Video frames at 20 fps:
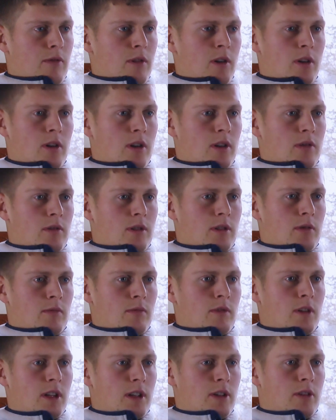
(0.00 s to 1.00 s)
rode on some
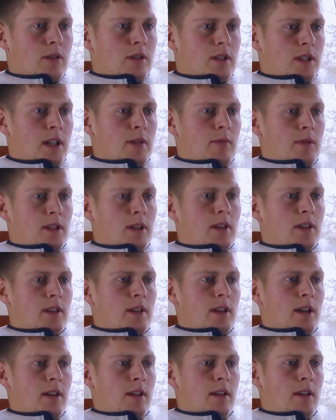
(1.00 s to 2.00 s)
really good teams since
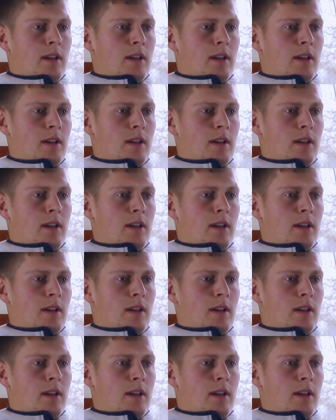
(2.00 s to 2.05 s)
then.